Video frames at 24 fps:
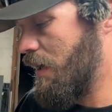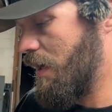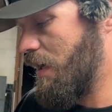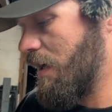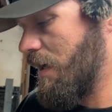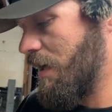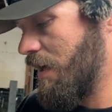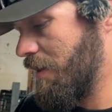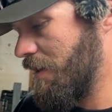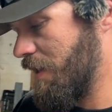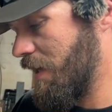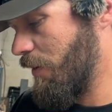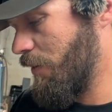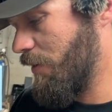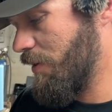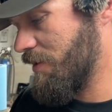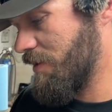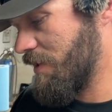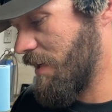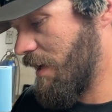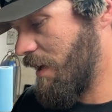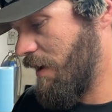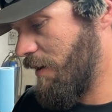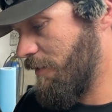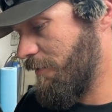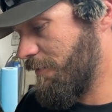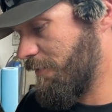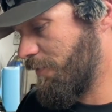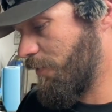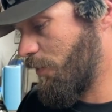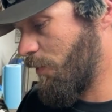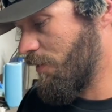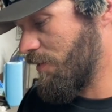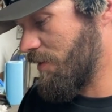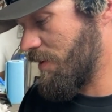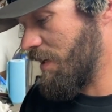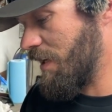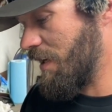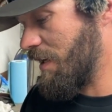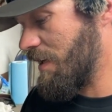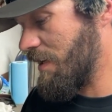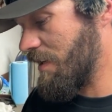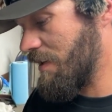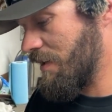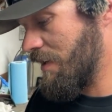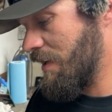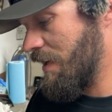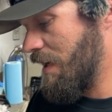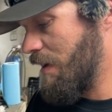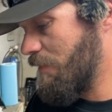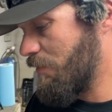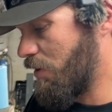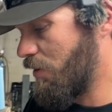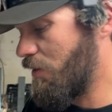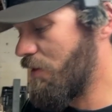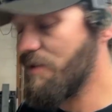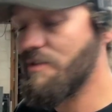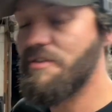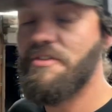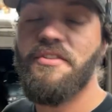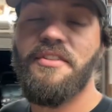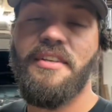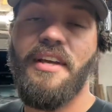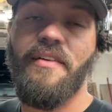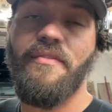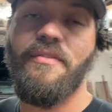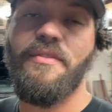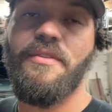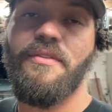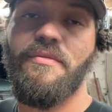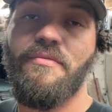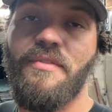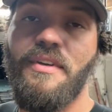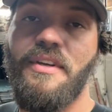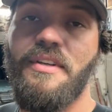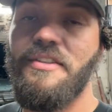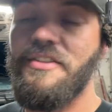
That was a 14.73